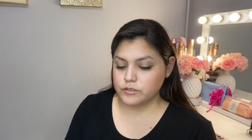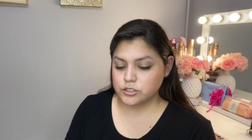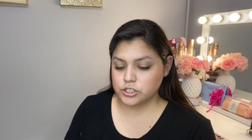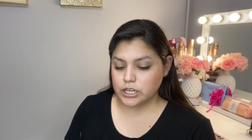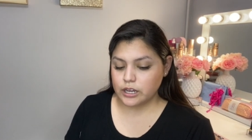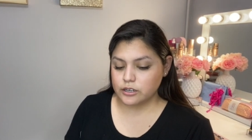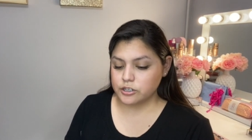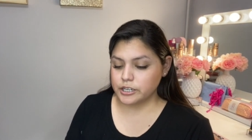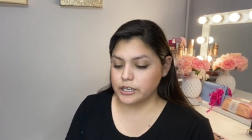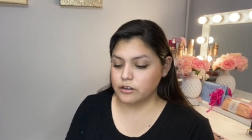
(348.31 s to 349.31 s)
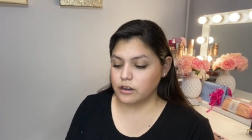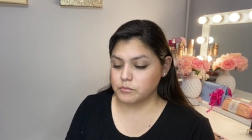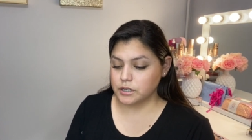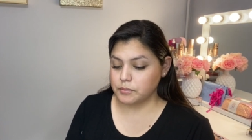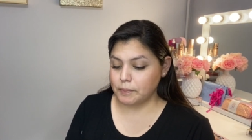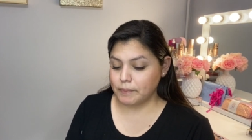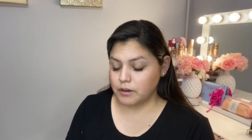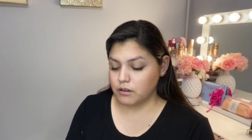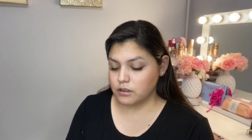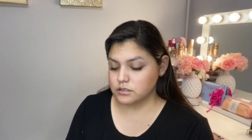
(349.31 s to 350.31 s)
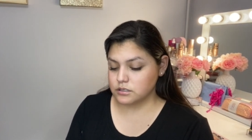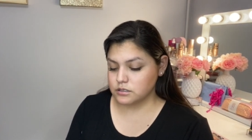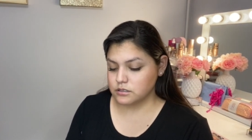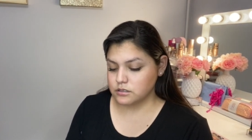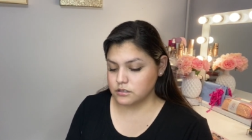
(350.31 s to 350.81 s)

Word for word: if they're shattered here, I'm going to be pissed.